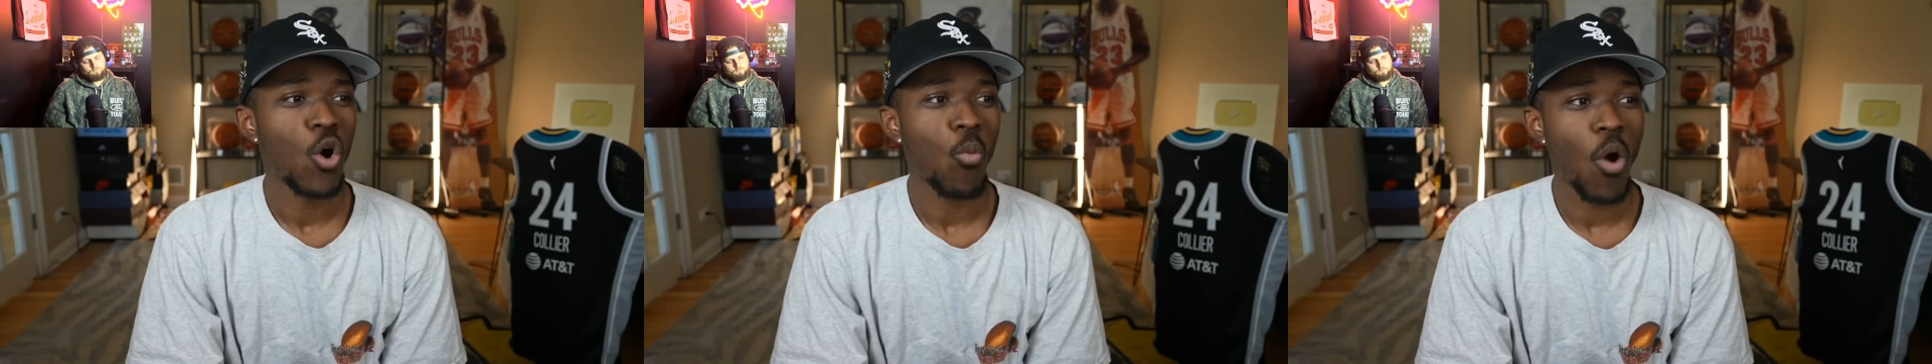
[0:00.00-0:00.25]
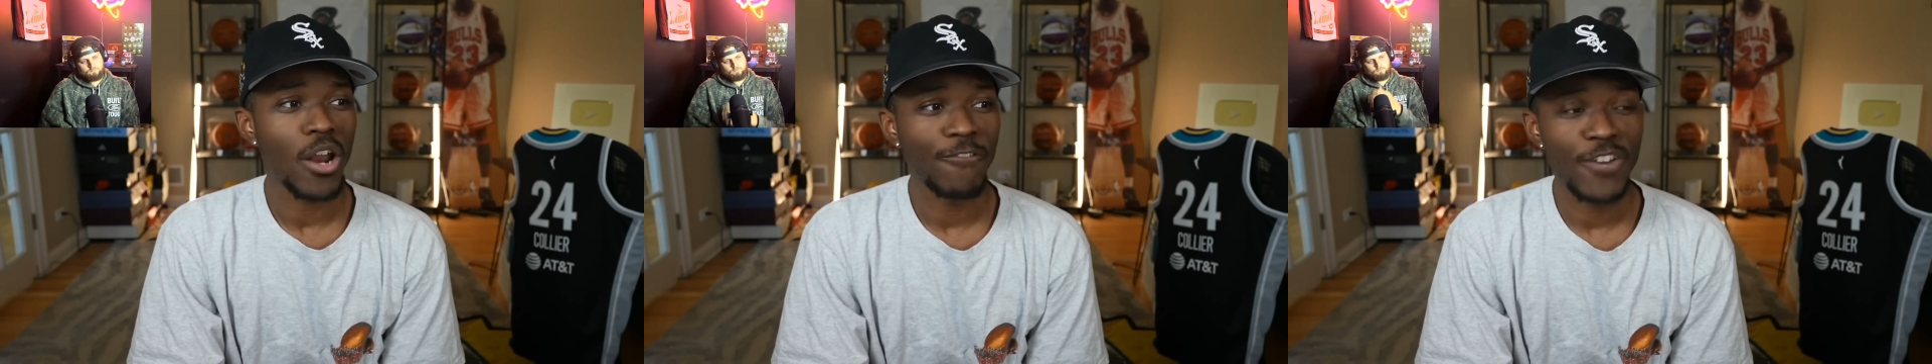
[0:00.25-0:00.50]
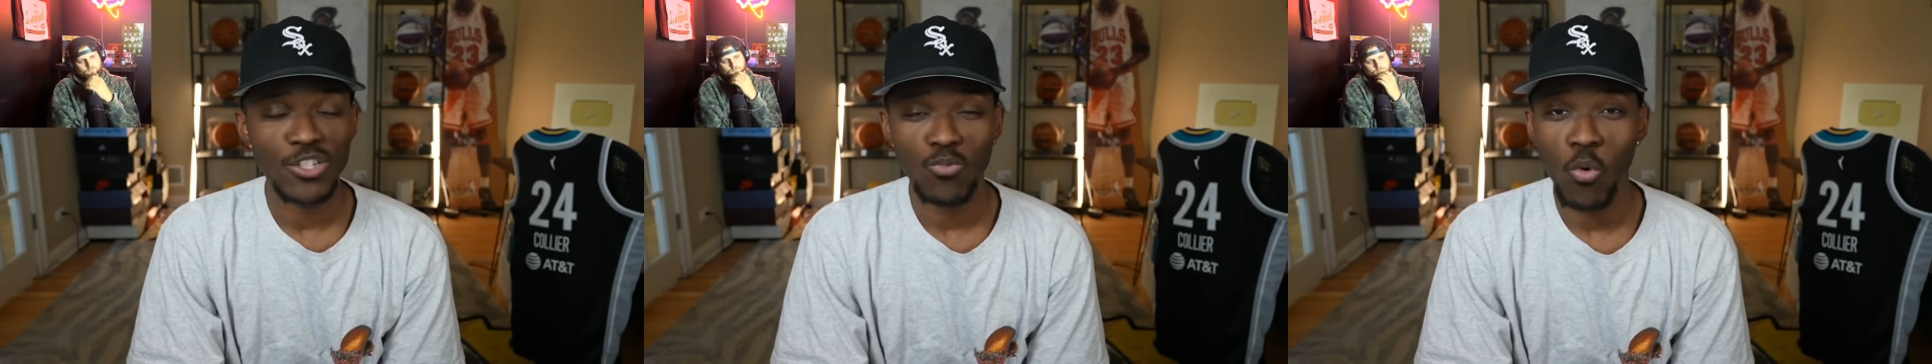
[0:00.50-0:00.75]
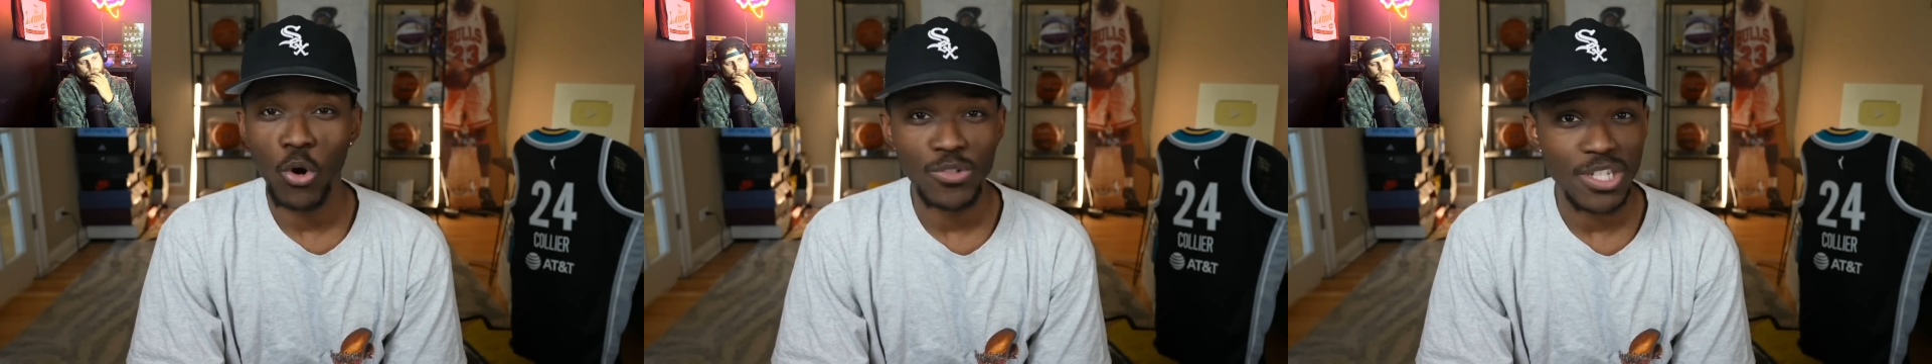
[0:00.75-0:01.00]
one of
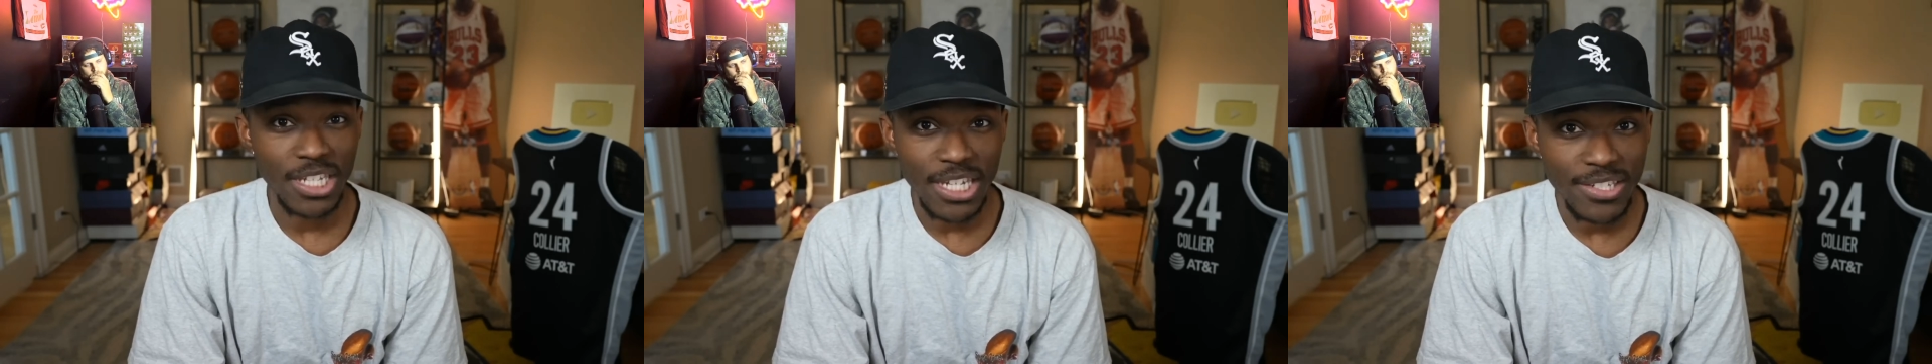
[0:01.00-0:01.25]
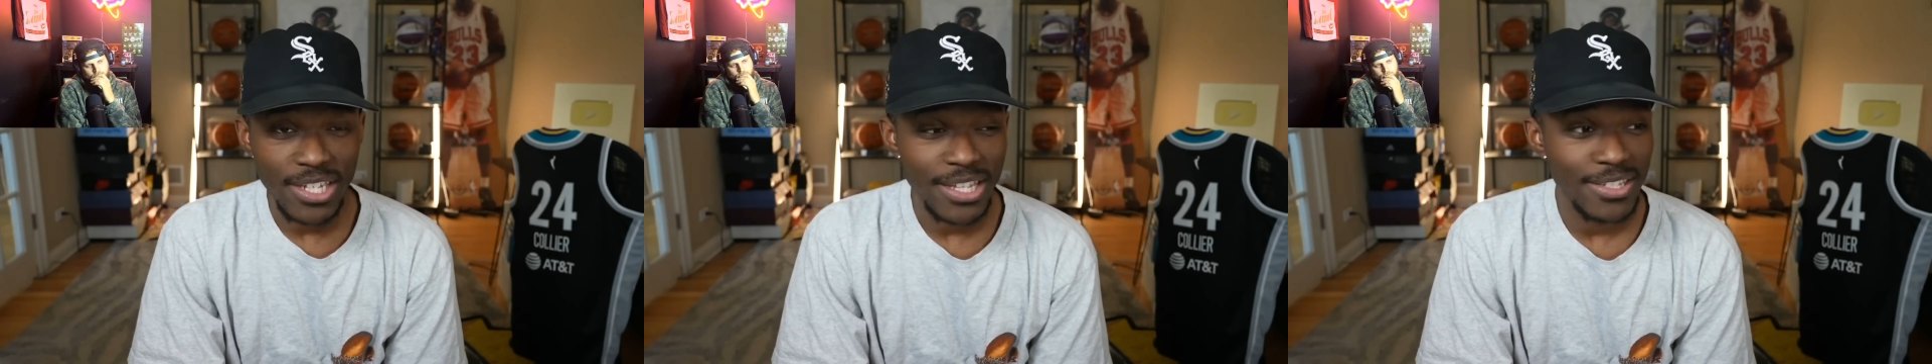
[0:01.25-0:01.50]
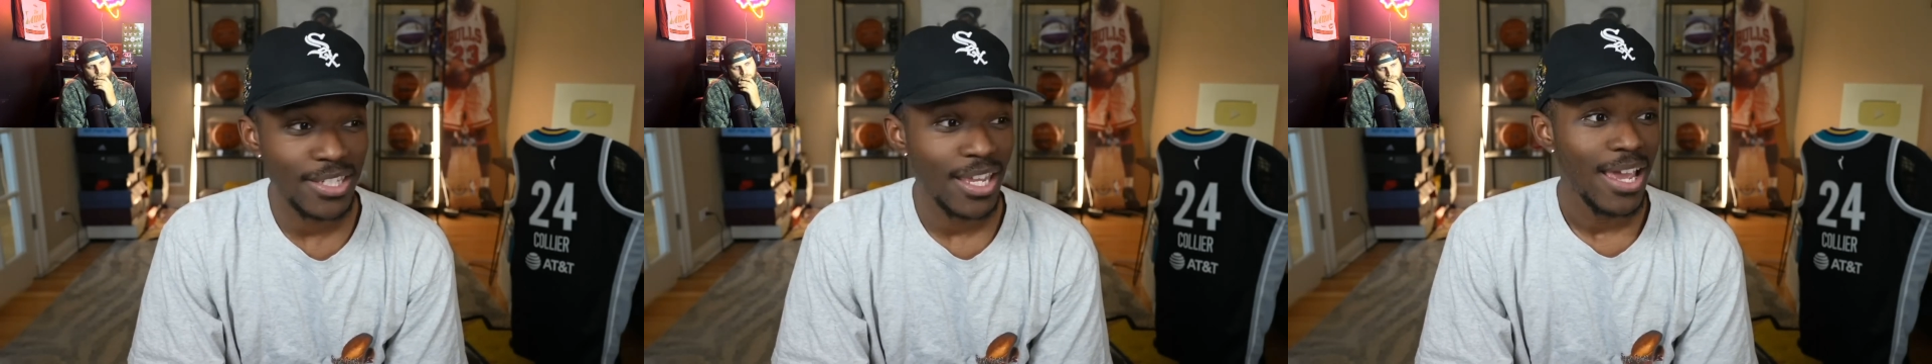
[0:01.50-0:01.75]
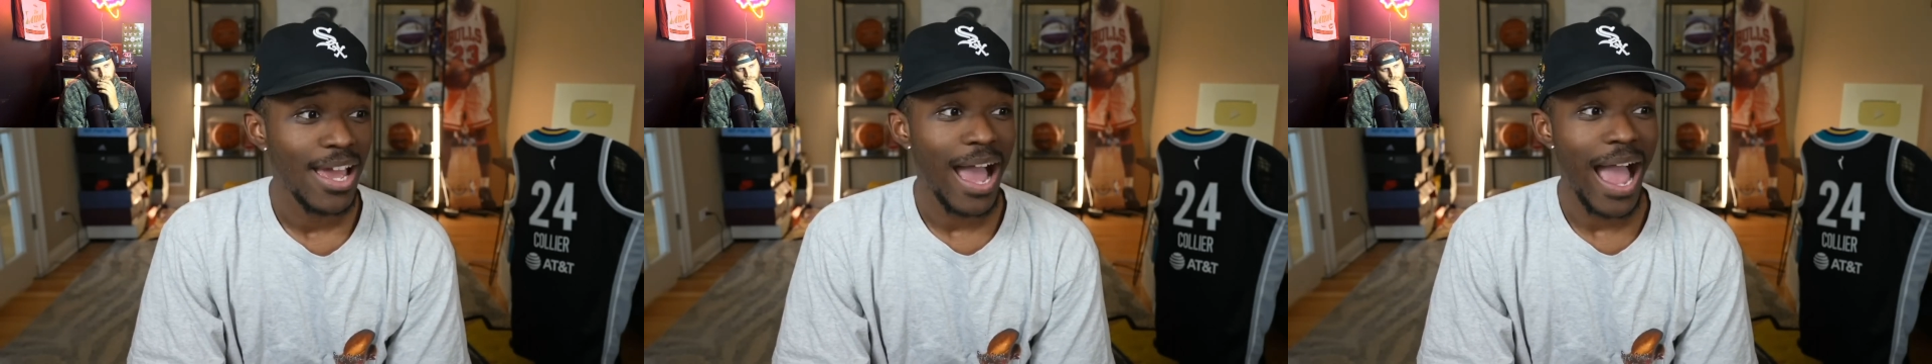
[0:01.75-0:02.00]
his worst seasons,